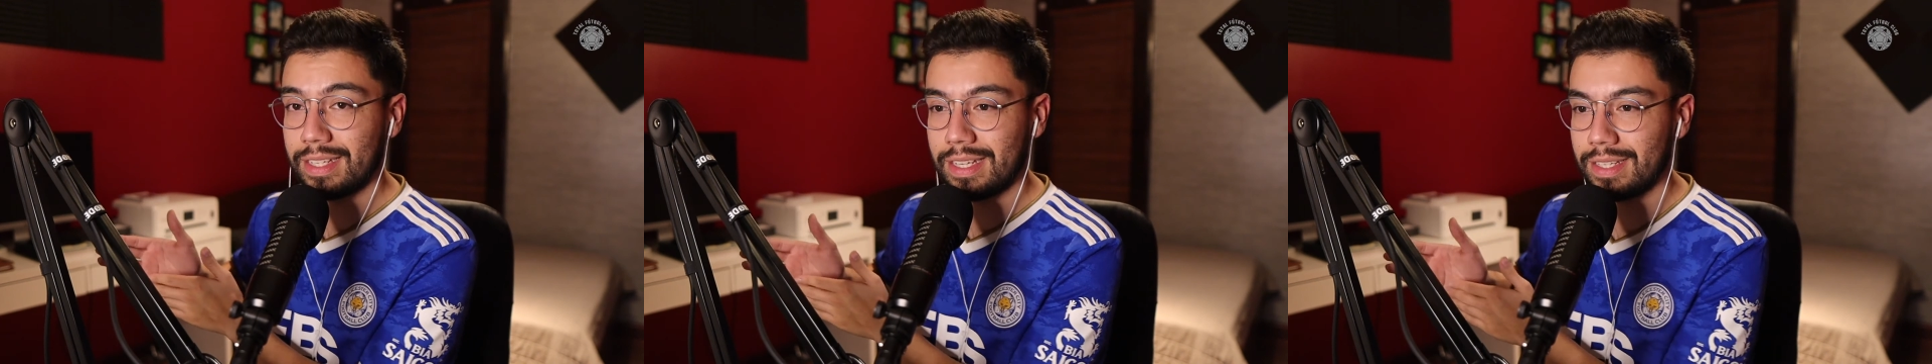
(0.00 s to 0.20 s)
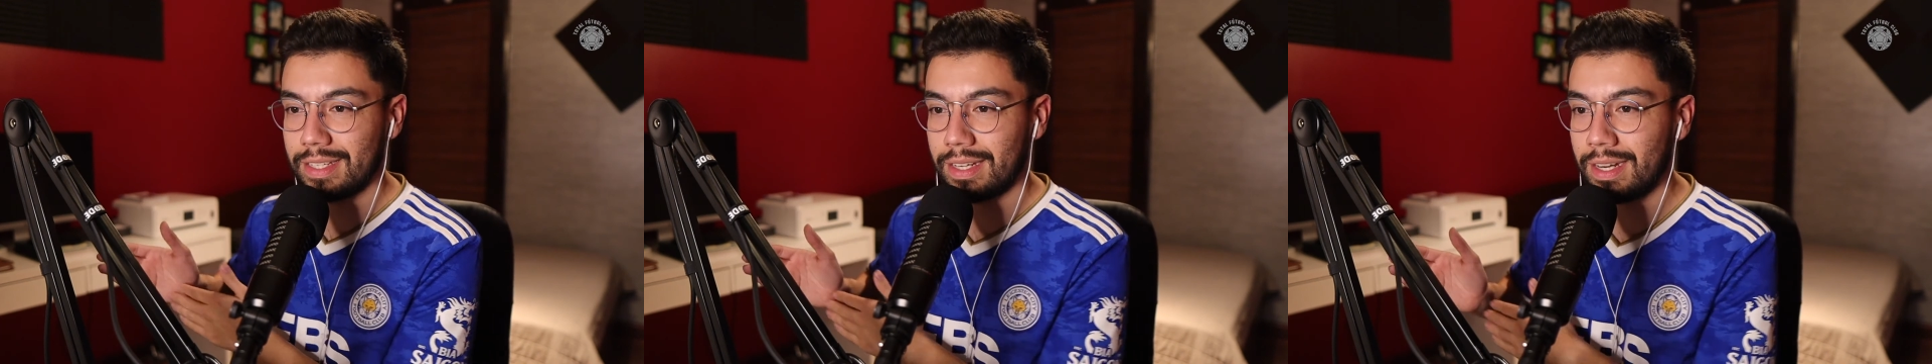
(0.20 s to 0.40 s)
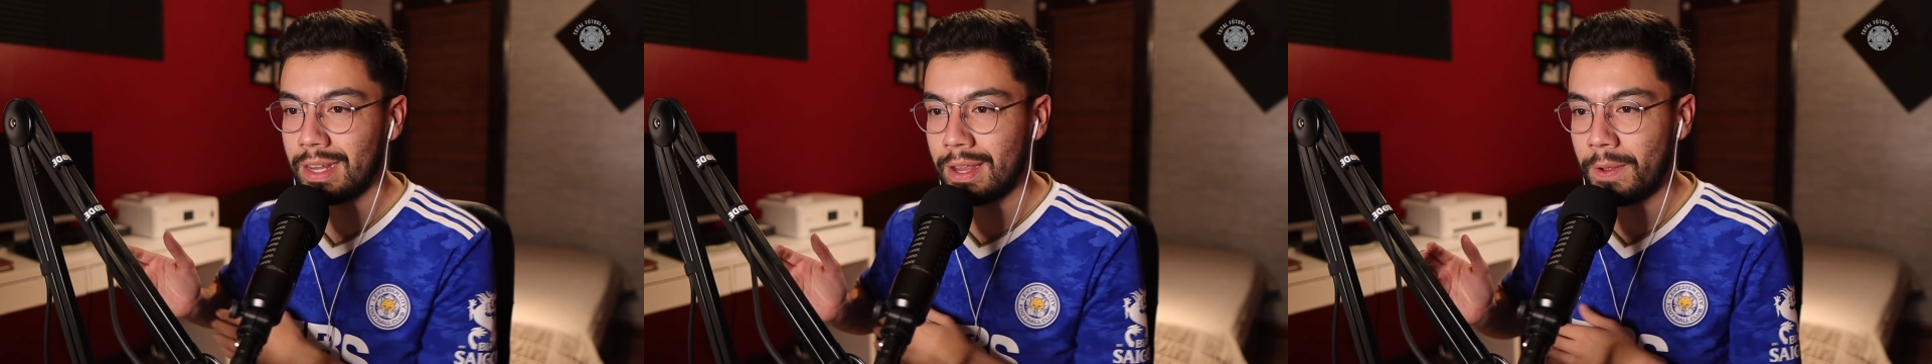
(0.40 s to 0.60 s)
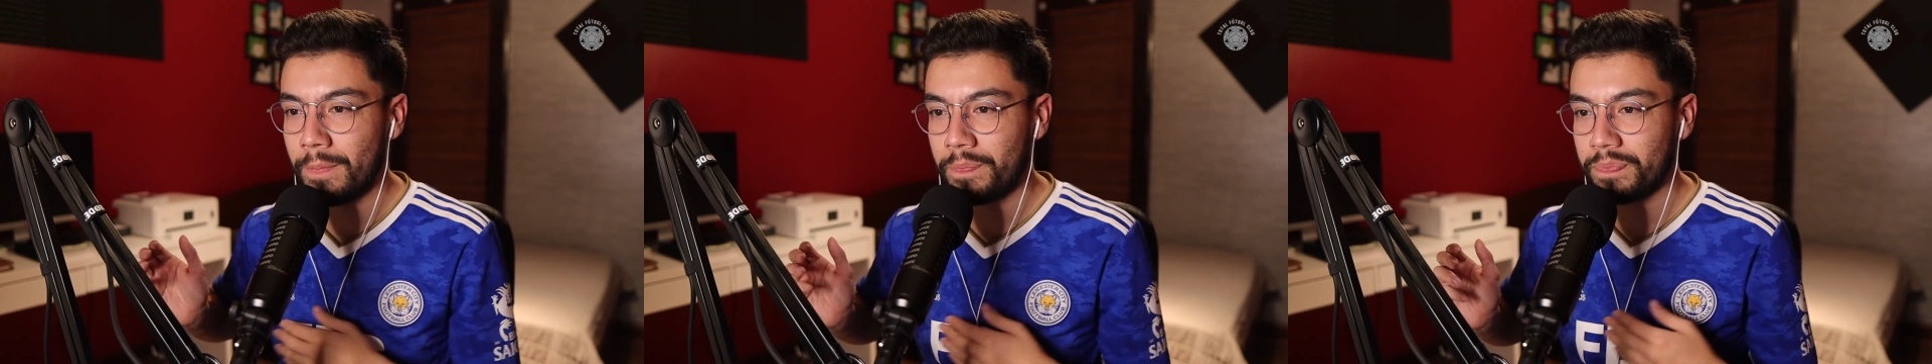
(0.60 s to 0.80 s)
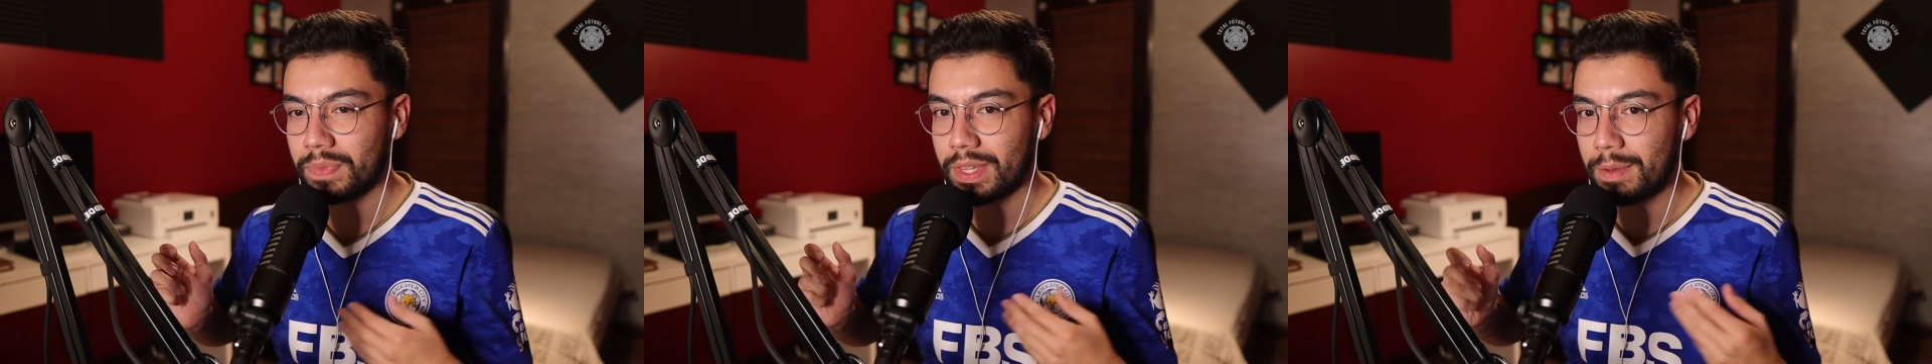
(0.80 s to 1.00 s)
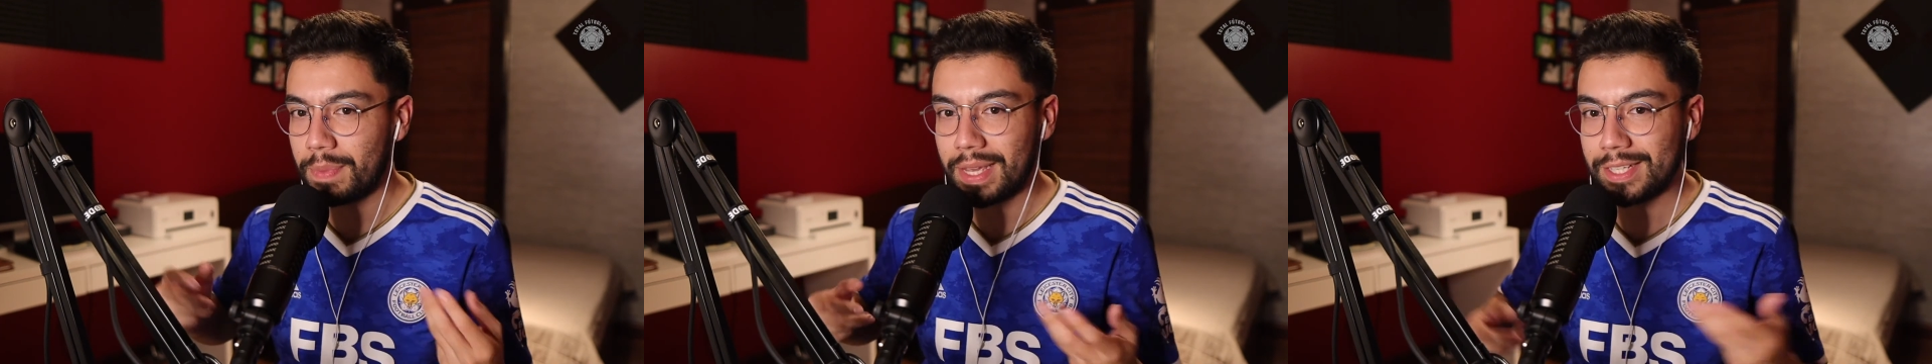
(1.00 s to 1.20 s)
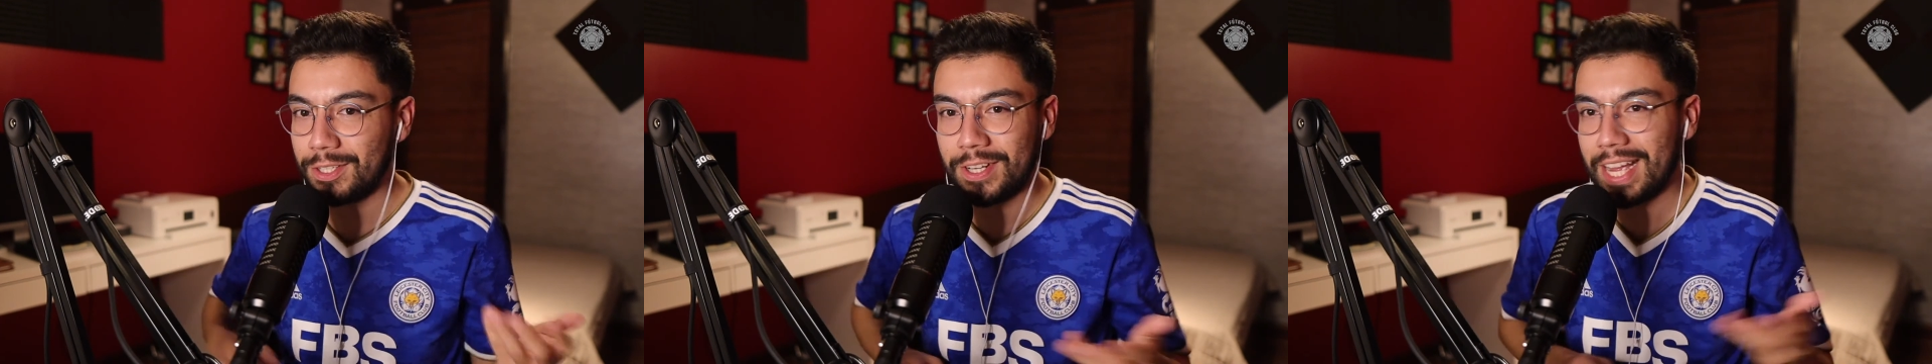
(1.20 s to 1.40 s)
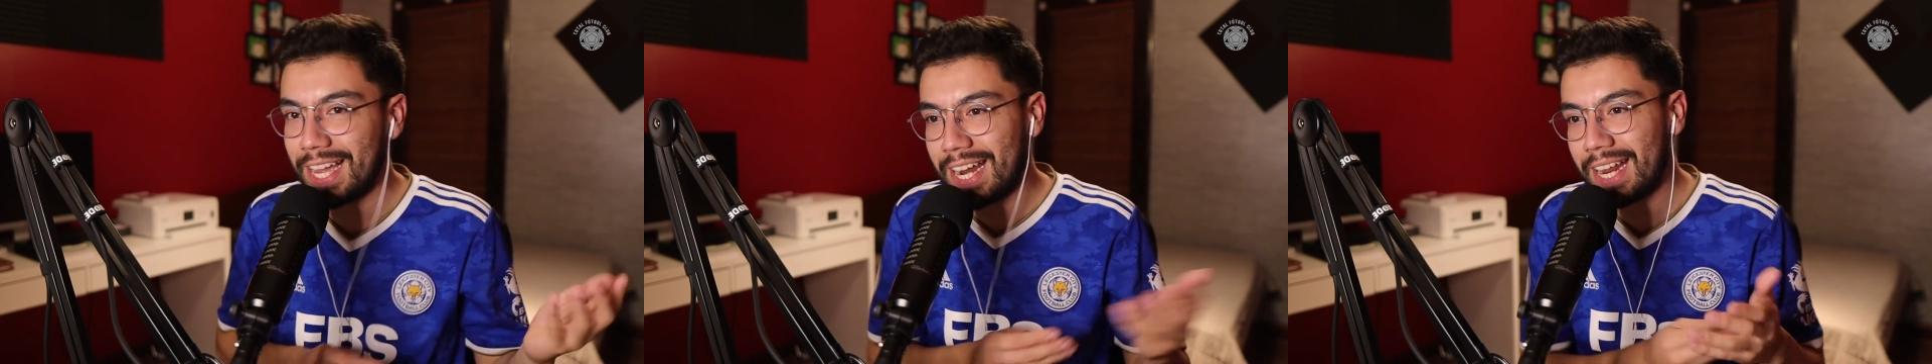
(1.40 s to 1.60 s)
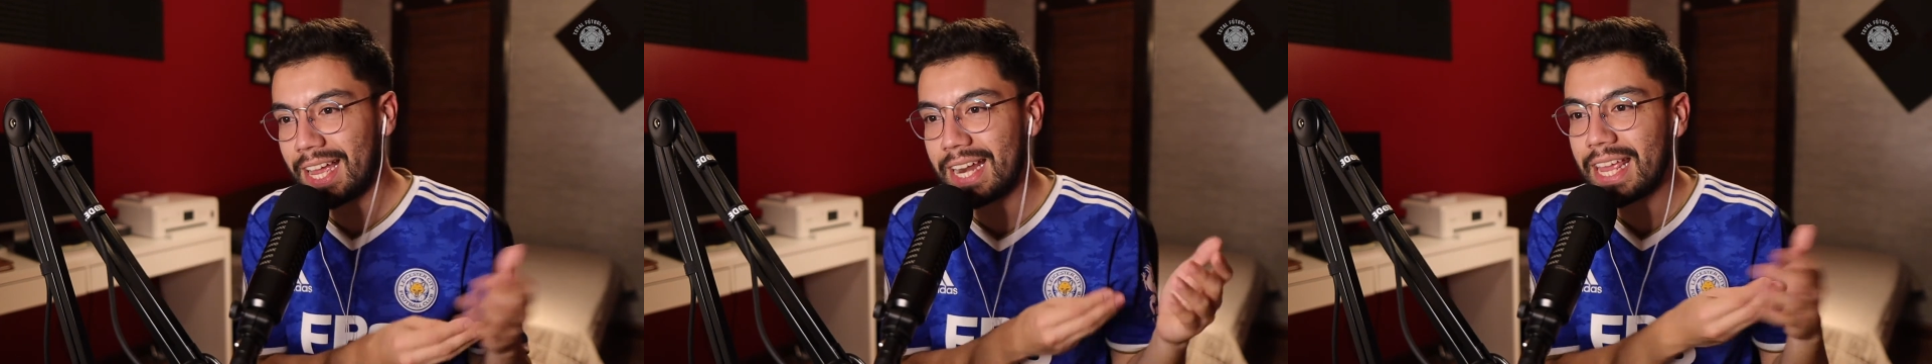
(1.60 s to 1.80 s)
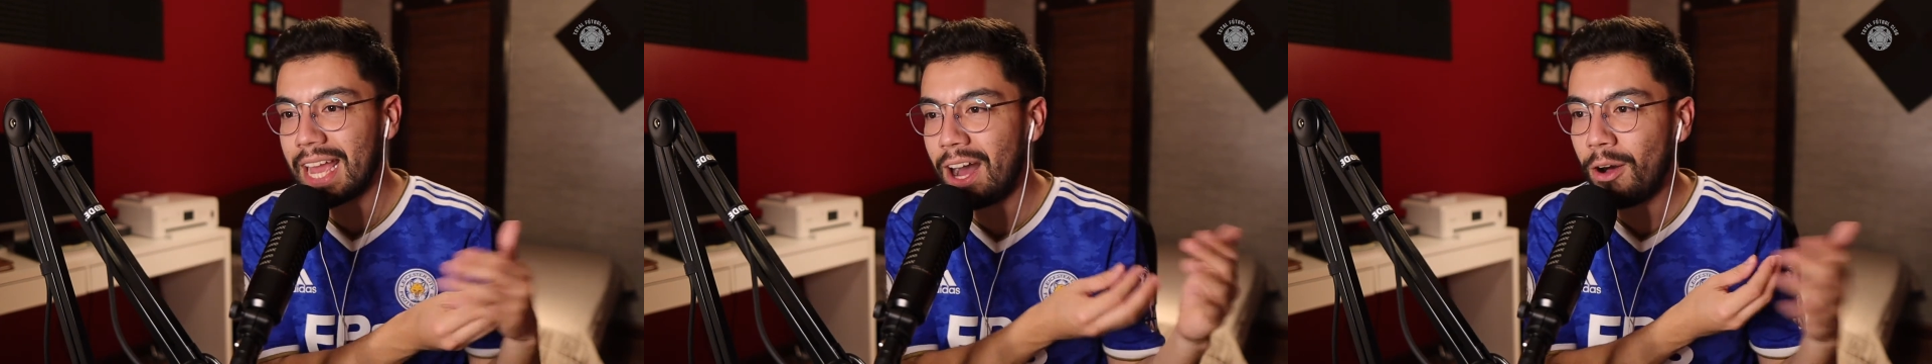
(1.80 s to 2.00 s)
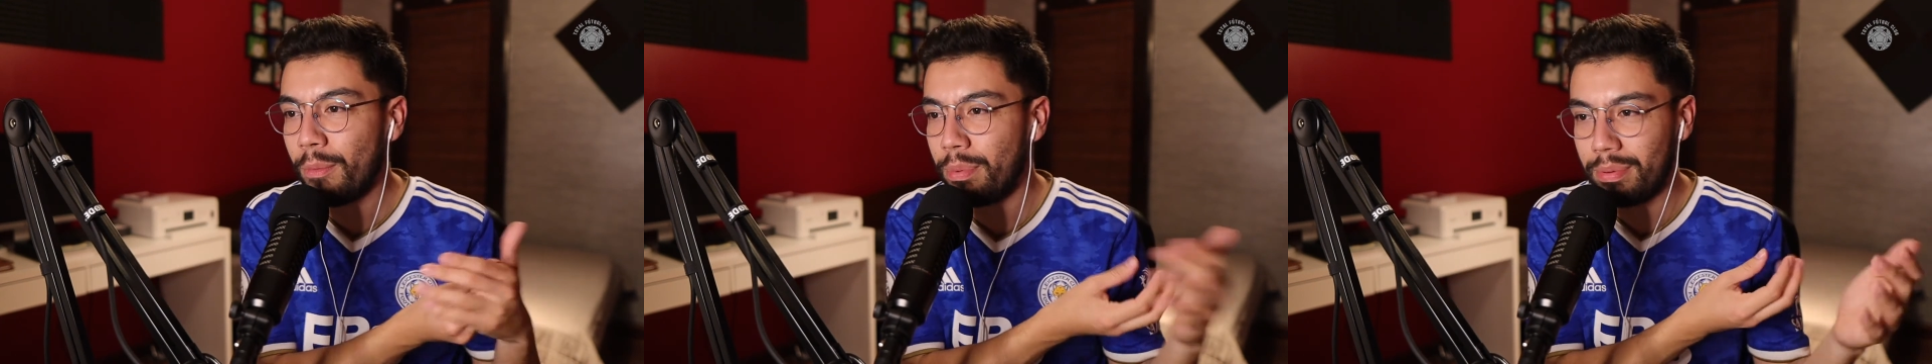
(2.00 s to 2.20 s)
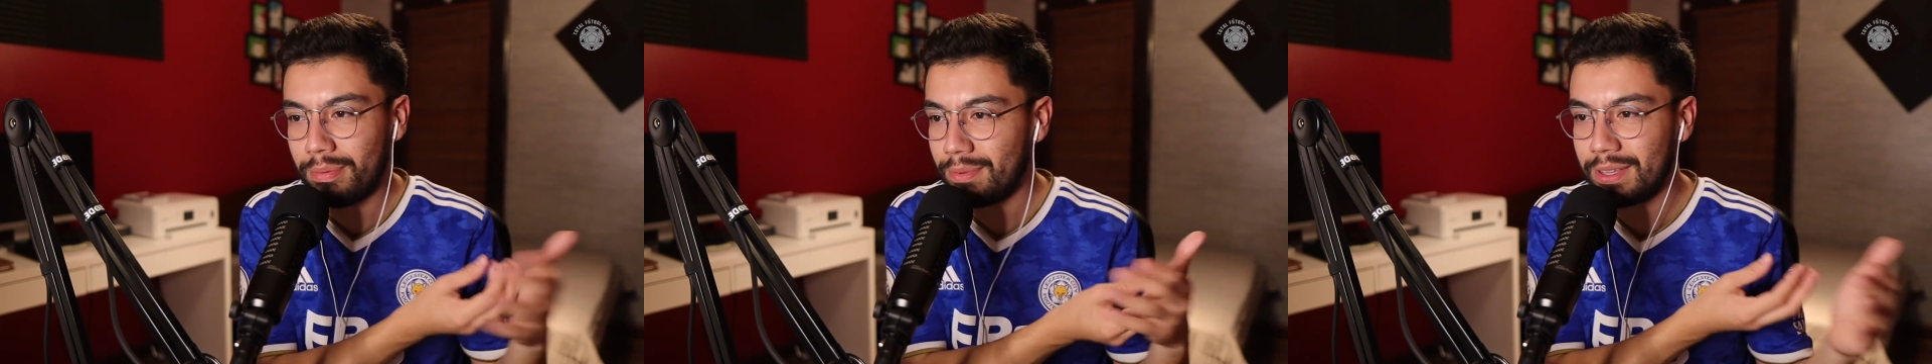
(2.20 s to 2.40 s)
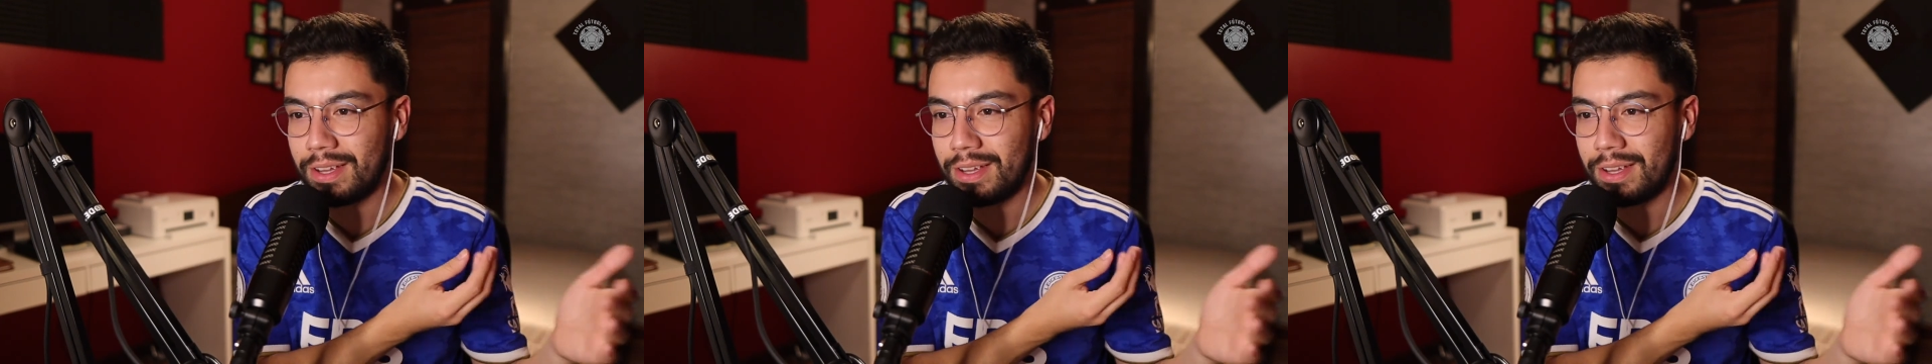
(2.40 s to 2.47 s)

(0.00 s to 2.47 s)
season because you're not getting any help.